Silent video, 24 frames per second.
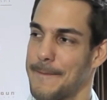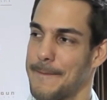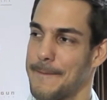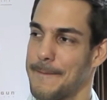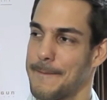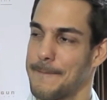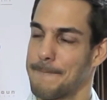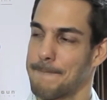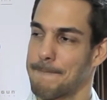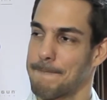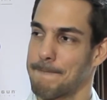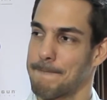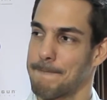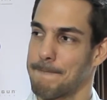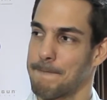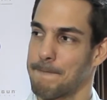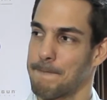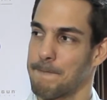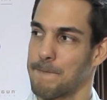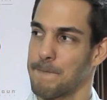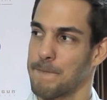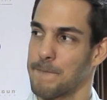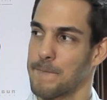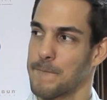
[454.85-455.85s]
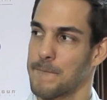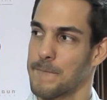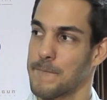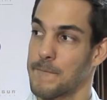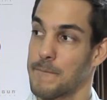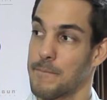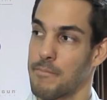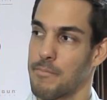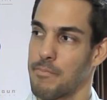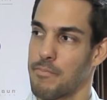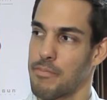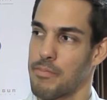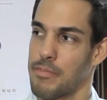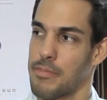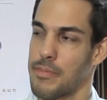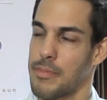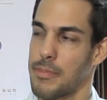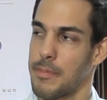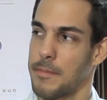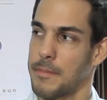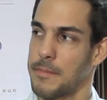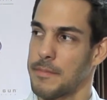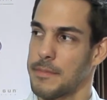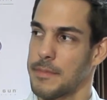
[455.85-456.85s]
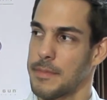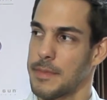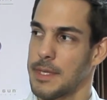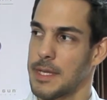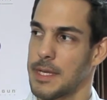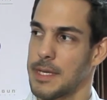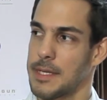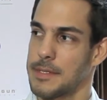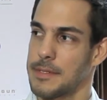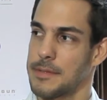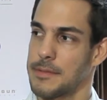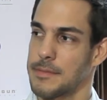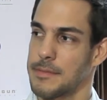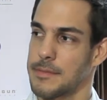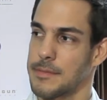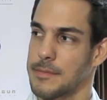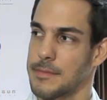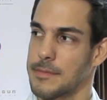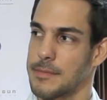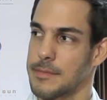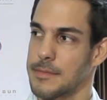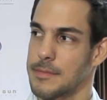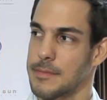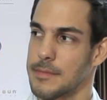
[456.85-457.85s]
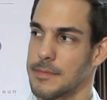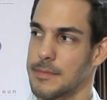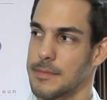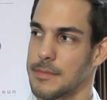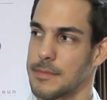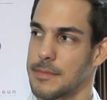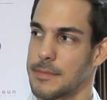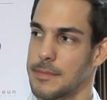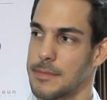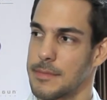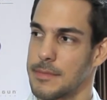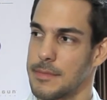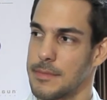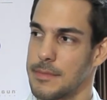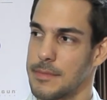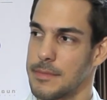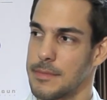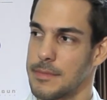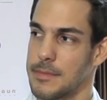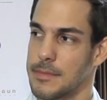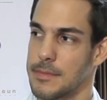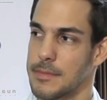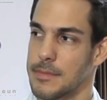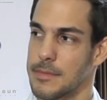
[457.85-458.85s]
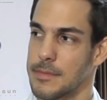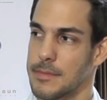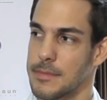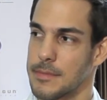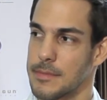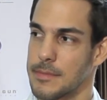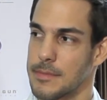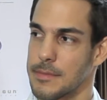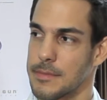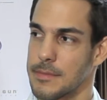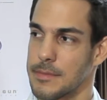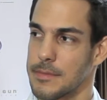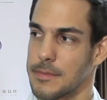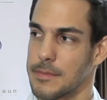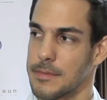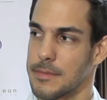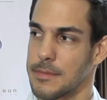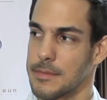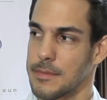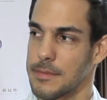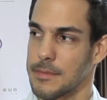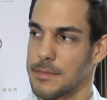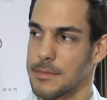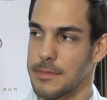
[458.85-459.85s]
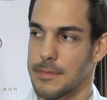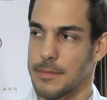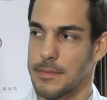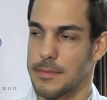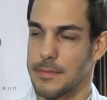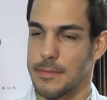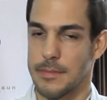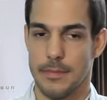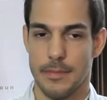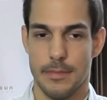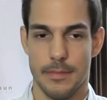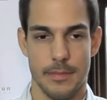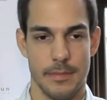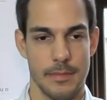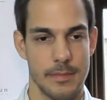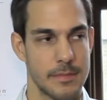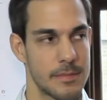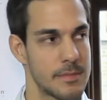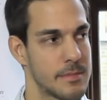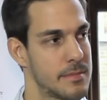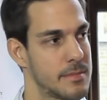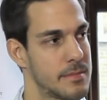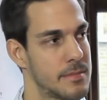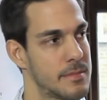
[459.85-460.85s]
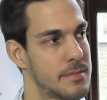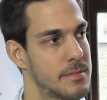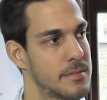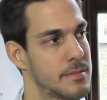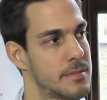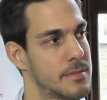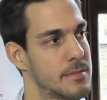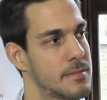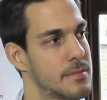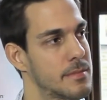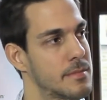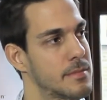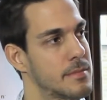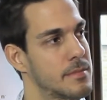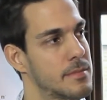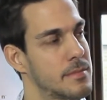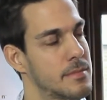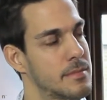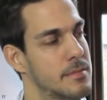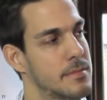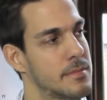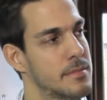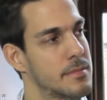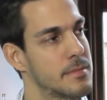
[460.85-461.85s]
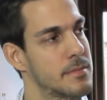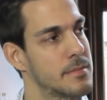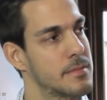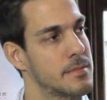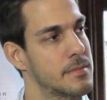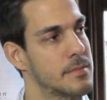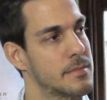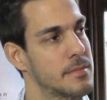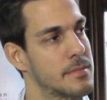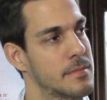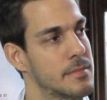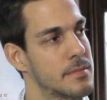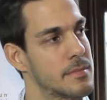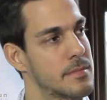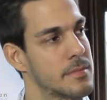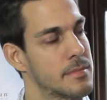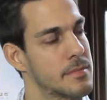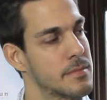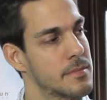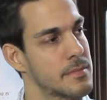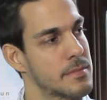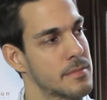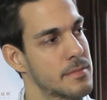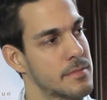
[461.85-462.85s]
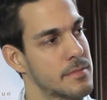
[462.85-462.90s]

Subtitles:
(silent)